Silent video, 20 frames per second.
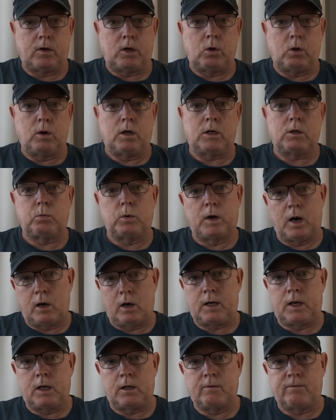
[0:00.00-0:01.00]
of the US, we
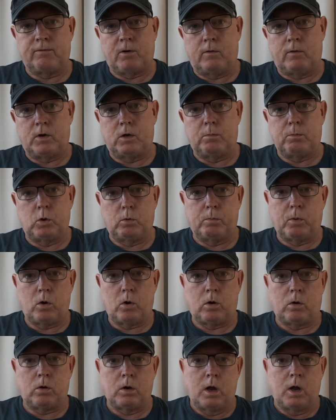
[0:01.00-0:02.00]
only get the 500ml
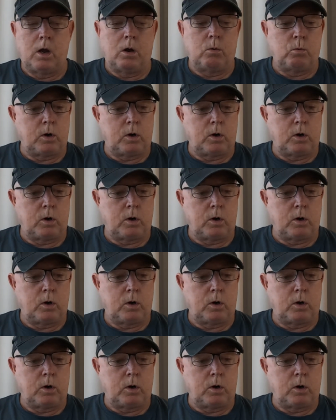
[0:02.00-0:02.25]
bottle.